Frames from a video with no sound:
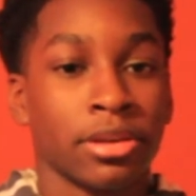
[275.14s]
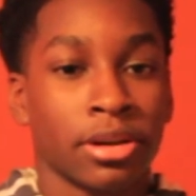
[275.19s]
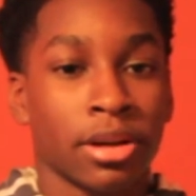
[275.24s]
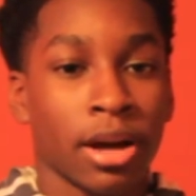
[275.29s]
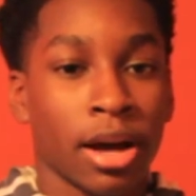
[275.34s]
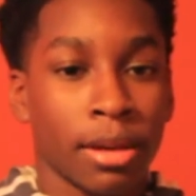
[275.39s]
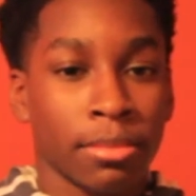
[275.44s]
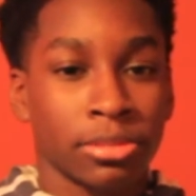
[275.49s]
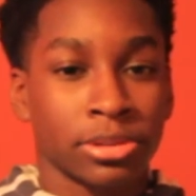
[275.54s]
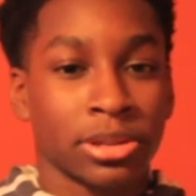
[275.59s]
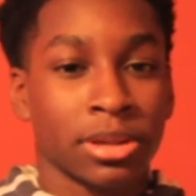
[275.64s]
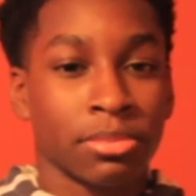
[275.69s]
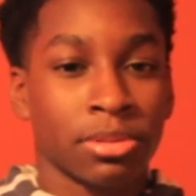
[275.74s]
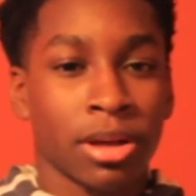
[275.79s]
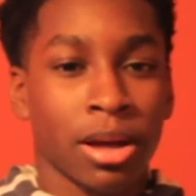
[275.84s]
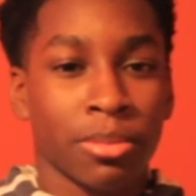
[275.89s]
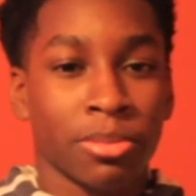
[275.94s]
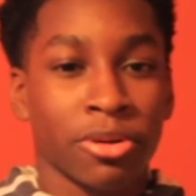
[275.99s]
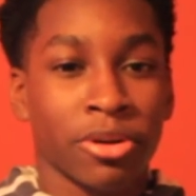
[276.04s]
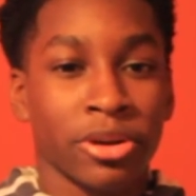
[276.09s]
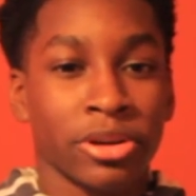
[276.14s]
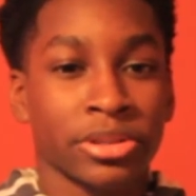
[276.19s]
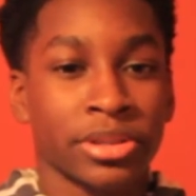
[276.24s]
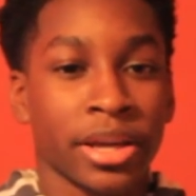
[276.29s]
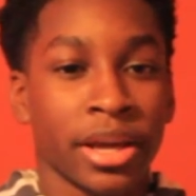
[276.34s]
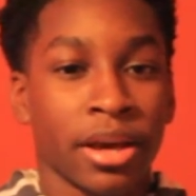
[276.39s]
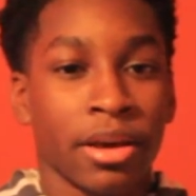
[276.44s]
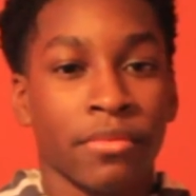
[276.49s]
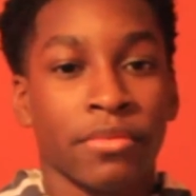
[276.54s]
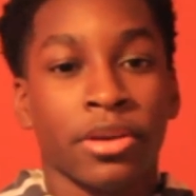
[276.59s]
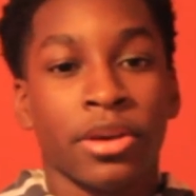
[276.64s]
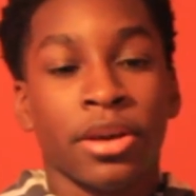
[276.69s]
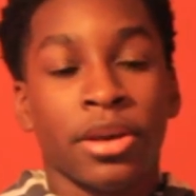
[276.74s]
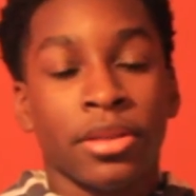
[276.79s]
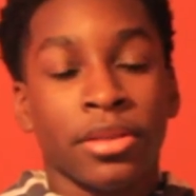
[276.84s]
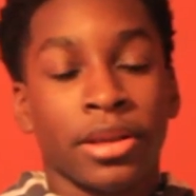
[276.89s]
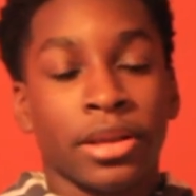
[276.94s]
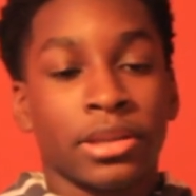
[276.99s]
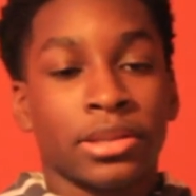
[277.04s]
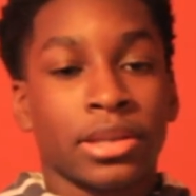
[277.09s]
how some cop cars have
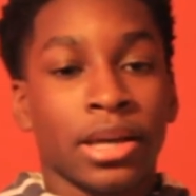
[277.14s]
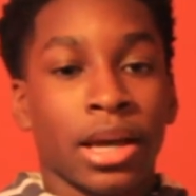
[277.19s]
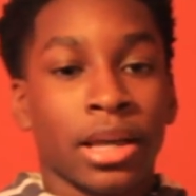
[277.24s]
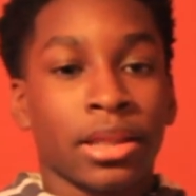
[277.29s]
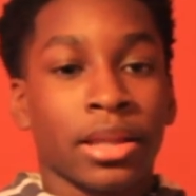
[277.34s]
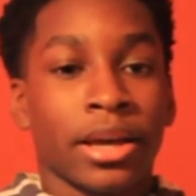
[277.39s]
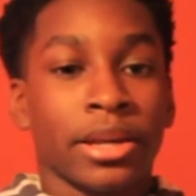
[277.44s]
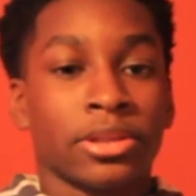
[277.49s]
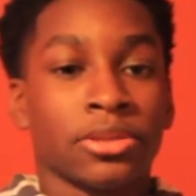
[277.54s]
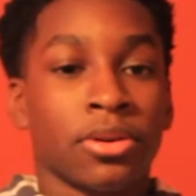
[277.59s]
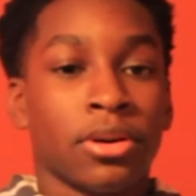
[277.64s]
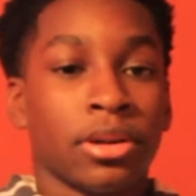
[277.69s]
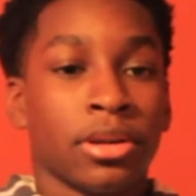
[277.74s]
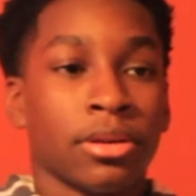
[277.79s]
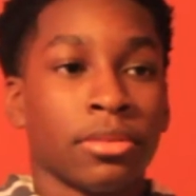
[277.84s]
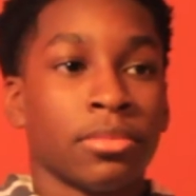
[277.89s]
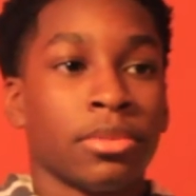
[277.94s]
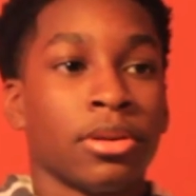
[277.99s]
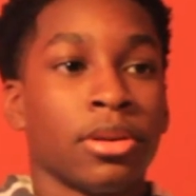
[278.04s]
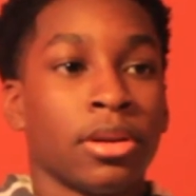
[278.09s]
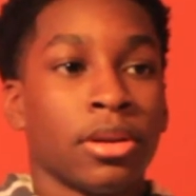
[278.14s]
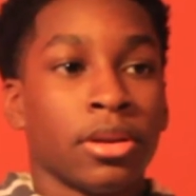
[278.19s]
the side lights on them?